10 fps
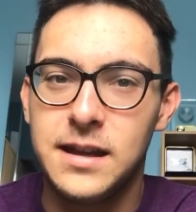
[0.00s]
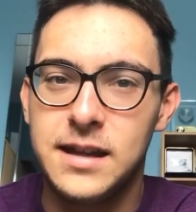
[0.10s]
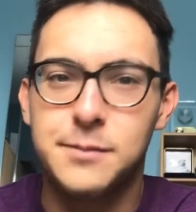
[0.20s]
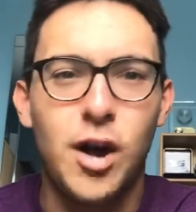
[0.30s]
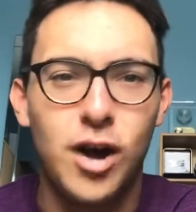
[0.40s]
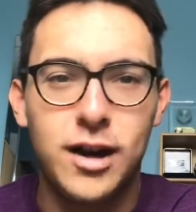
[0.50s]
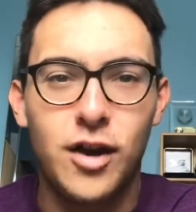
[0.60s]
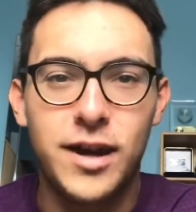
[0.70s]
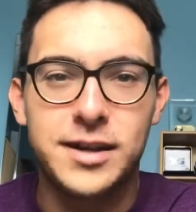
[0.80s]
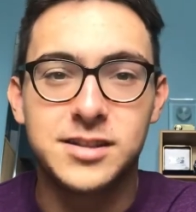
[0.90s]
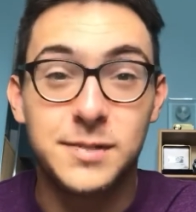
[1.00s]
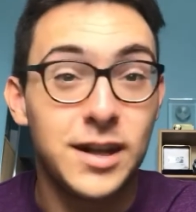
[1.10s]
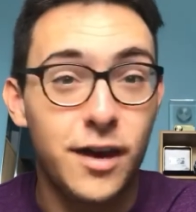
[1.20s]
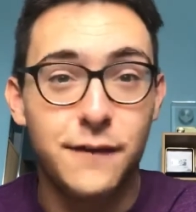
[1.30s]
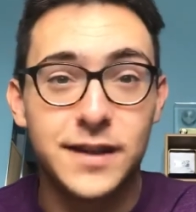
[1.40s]
Is my heart lying to me?
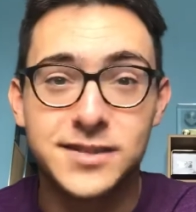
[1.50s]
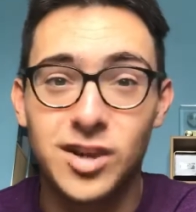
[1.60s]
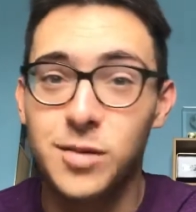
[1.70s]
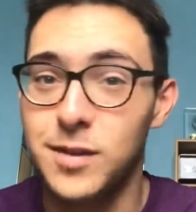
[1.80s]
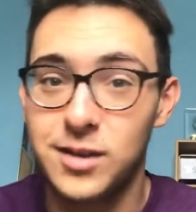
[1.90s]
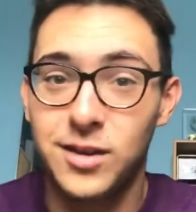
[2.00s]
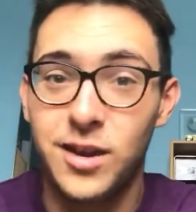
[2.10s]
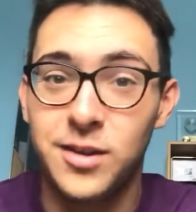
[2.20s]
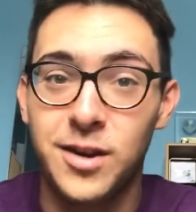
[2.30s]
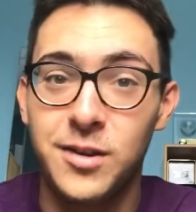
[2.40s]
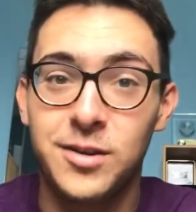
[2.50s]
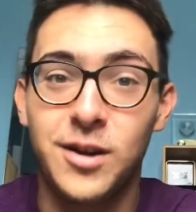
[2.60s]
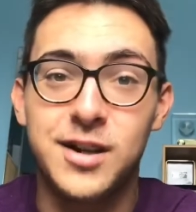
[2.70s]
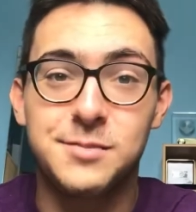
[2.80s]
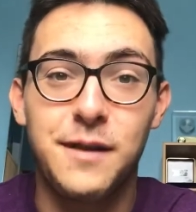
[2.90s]
I think so, but you know, you
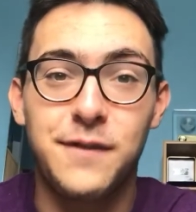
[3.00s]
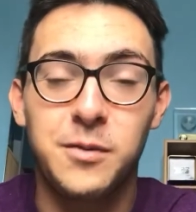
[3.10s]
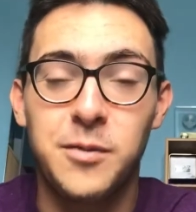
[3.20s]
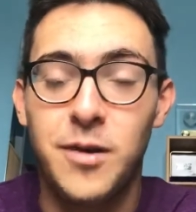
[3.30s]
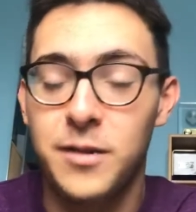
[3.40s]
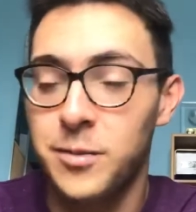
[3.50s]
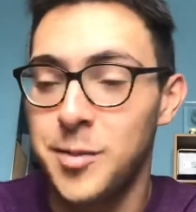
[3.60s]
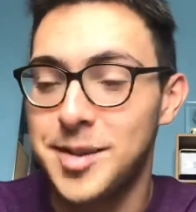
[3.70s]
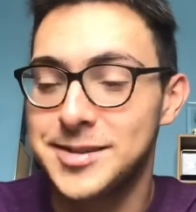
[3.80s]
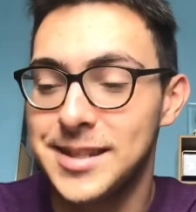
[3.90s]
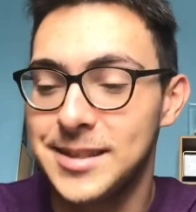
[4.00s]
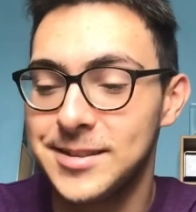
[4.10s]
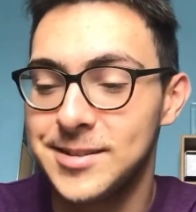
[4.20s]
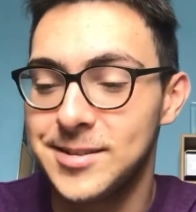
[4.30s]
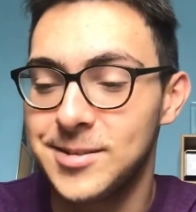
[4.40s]
guys might think we might sneak
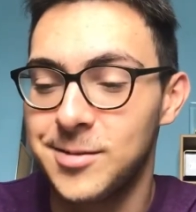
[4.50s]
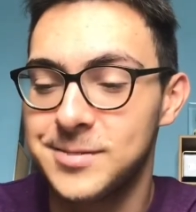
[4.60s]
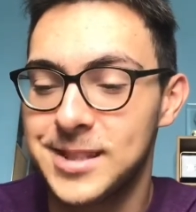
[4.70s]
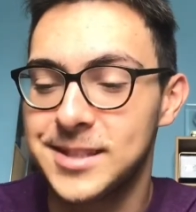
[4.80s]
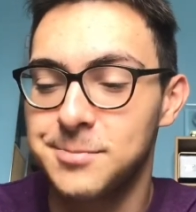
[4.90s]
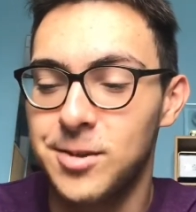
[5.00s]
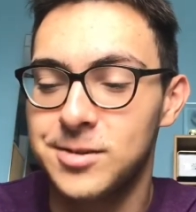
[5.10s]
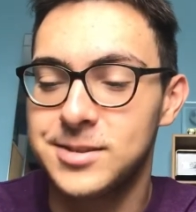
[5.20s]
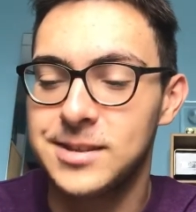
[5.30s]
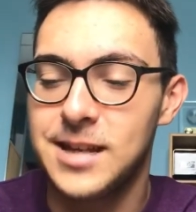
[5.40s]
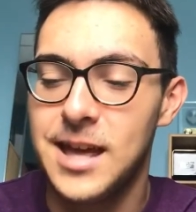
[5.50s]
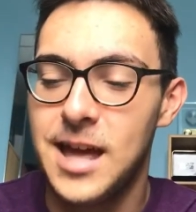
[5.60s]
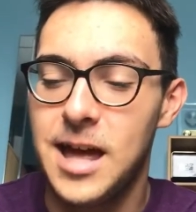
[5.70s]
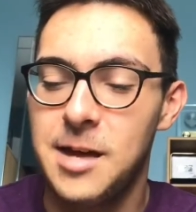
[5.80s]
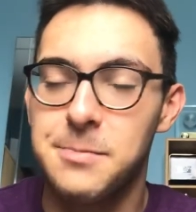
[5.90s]
into the top 6 spots.
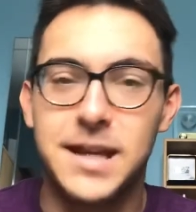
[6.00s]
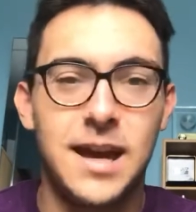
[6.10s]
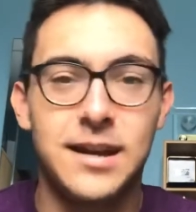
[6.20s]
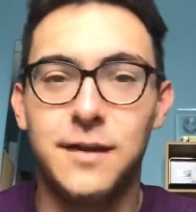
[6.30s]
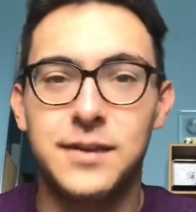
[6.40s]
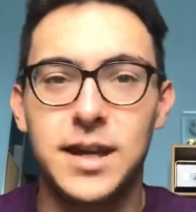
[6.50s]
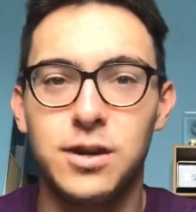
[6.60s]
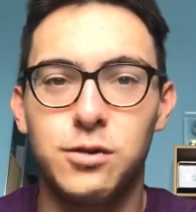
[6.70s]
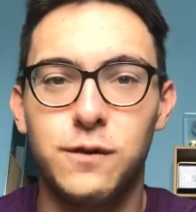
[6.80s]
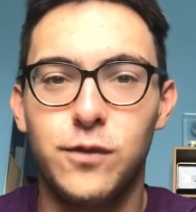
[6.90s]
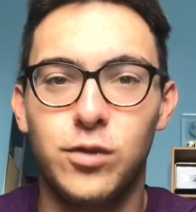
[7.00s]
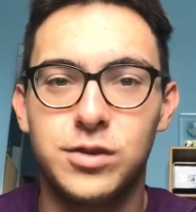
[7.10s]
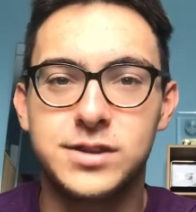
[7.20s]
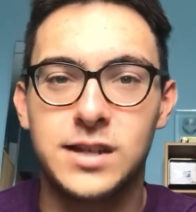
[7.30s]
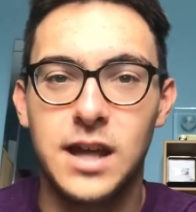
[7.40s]
But yeah, I'd love to hear your
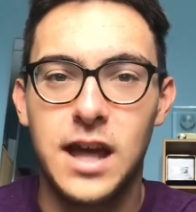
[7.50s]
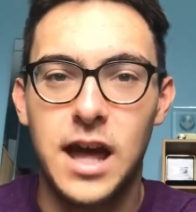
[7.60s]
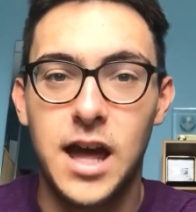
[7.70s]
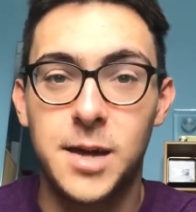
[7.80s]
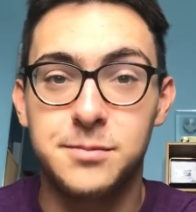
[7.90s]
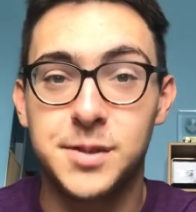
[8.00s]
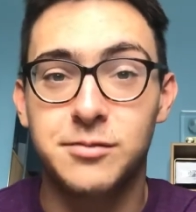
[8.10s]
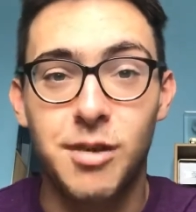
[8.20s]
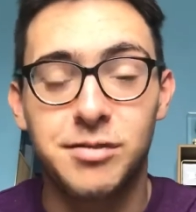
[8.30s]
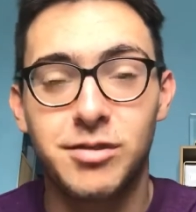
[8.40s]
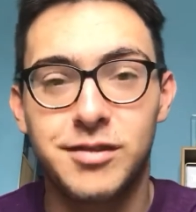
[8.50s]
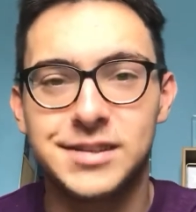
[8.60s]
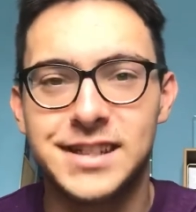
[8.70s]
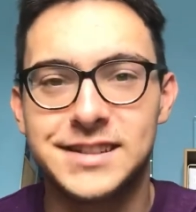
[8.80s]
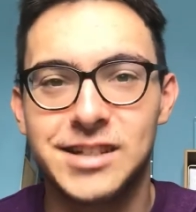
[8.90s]
thoughts. Subscribe to Norwich
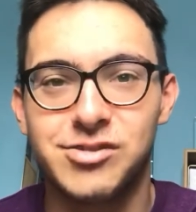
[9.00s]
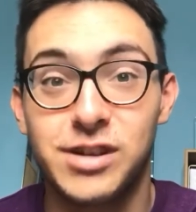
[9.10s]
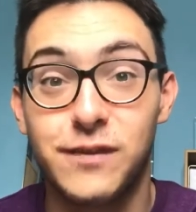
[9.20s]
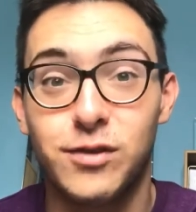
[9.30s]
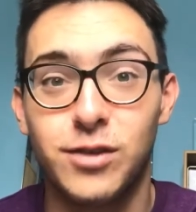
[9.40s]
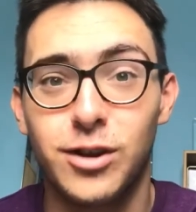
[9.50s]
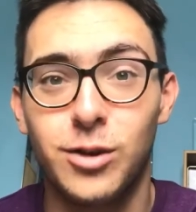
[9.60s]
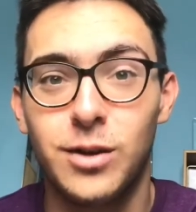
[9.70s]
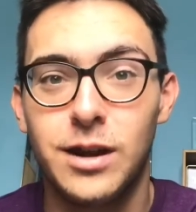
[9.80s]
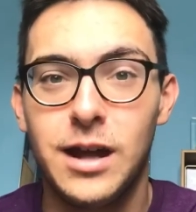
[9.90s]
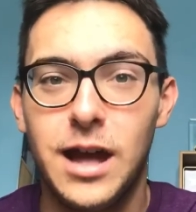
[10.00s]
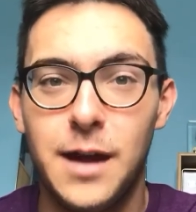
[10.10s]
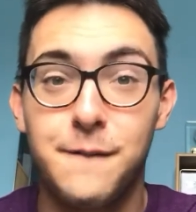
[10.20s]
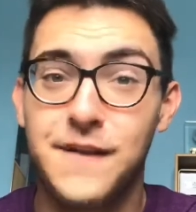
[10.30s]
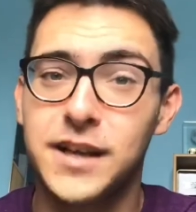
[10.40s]
City Central if you're new.
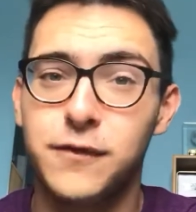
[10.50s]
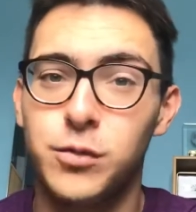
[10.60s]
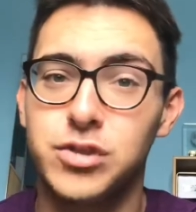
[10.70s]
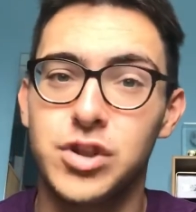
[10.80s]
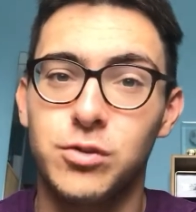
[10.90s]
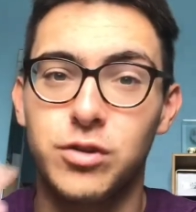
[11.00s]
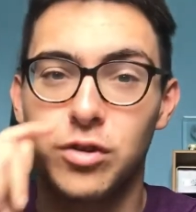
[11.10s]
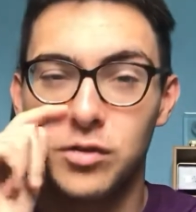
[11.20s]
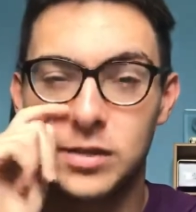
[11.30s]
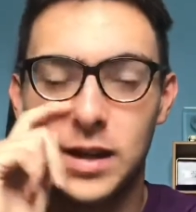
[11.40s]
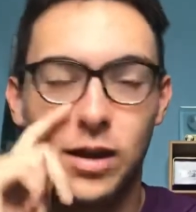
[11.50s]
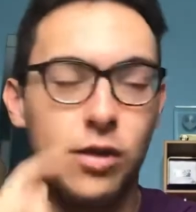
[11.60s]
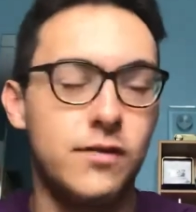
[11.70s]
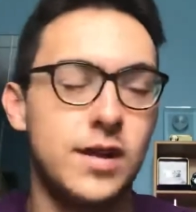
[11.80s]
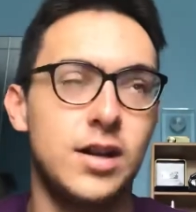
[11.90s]
Thanks for watching all the content
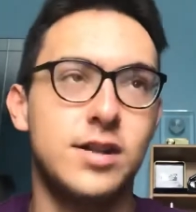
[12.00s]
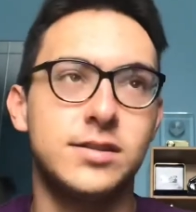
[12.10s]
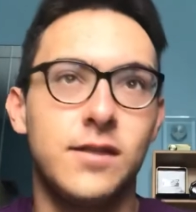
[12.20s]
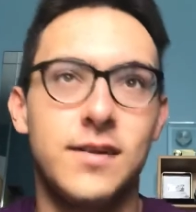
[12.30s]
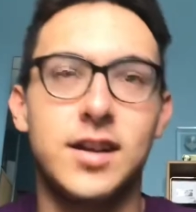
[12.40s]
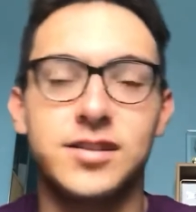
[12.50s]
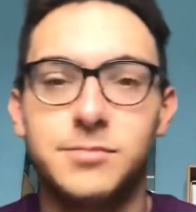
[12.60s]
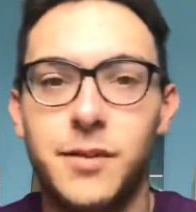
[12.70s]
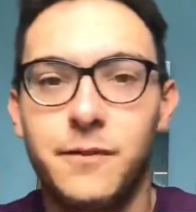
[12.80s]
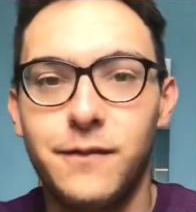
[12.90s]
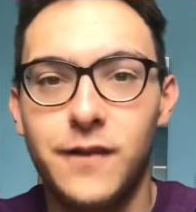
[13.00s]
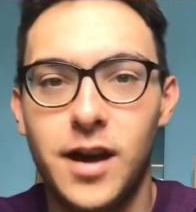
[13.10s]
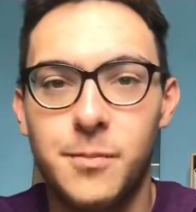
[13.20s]
over the last month.